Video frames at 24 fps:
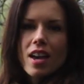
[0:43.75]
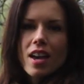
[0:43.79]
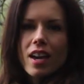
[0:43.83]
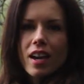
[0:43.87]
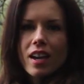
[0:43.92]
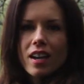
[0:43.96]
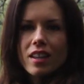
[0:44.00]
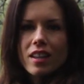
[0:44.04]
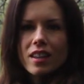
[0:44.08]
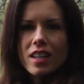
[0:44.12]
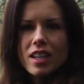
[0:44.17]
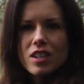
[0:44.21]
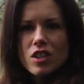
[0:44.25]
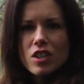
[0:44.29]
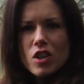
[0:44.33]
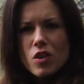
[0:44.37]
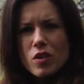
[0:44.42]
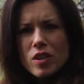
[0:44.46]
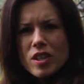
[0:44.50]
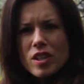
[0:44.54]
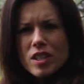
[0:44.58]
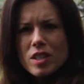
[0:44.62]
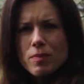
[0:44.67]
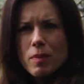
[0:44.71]
And they
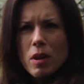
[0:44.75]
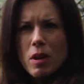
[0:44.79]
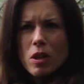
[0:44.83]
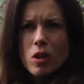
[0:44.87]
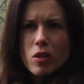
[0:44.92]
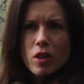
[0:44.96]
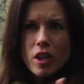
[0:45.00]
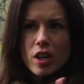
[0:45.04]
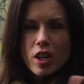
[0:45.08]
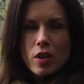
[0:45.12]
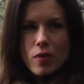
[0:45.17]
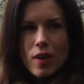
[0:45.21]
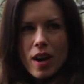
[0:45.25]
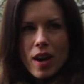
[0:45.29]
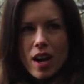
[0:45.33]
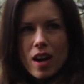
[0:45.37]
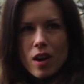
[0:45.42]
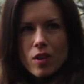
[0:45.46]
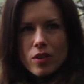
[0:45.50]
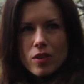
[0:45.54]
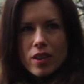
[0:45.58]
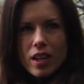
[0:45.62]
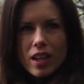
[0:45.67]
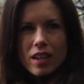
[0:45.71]
noticed by looking
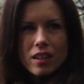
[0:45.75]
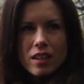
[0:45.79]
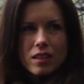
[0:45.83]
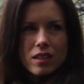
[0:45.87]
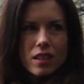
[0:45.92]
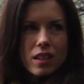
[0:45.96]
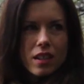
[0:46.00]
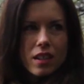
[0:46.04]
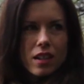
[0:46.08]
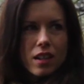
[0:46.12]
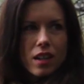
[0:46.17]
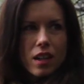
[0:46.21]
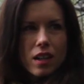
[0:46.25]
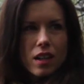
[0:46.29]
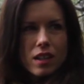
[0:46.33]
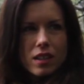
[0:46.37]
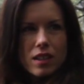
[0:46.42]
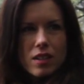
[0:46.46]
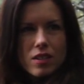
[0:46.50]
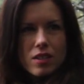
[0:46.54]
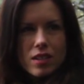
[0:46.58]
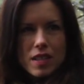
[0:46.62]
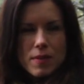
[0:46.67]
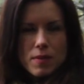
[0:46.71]
around that
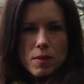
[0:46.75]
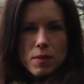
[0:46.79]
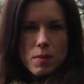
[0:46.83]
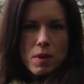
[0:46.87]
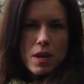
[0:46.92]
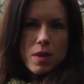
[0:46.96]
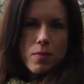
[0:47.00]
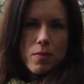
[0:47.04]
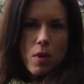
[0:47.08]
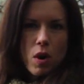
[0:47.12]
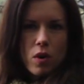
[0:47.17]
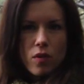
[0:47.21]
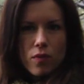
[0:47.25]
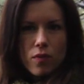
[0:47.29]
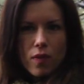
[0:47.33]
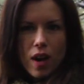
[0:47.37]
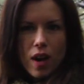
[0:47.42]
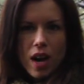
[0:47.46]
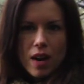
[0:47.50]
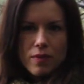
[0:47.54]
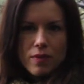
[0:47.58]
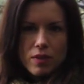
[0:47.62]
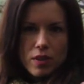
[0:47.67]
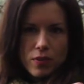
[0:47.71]
there seemed to be about
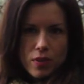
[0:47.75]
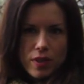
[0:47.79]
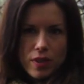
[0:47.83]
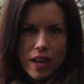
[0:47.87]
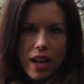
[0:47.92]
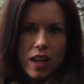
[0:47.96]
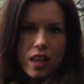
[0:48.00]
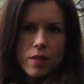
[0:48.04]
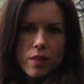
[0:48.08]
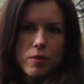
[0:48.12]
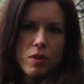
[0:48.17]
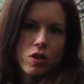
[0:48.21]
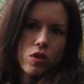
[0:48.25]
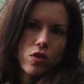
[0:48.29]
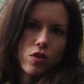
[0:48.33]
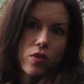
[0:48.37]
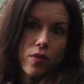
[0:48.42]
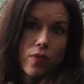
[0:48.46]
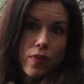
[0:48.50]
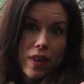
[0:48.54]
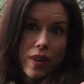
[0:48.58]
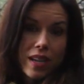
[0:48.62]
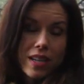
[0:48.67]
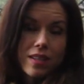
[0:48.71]
5 different elements or
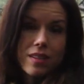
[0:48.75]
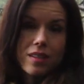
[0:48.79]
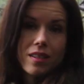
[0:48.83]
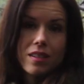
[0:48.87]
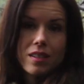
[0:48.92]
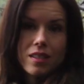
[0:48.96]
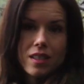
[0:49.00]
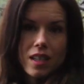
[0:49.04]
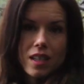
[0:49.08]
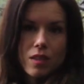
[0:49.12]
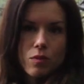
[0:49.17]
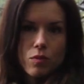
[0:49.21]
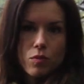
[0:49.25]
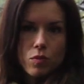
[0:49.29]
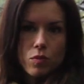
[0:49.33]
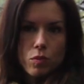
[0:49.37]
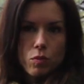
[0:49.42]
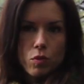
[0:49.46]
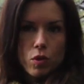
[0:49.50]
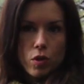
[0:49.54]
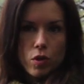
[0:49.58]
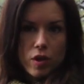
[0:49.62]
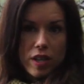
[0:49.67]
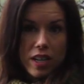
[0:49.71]
phases that
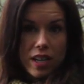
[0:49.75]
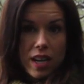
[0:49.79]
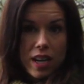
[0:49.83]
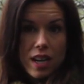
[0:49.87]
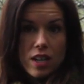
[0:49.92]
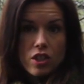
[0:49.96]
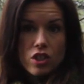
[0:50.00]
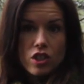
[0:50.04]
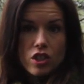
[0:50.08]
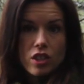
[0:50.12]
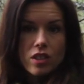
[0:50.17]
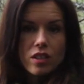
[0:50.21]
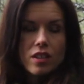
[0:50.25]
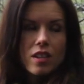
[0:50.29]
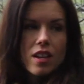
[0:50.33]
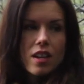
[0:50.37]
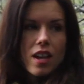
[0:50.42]
were in nature.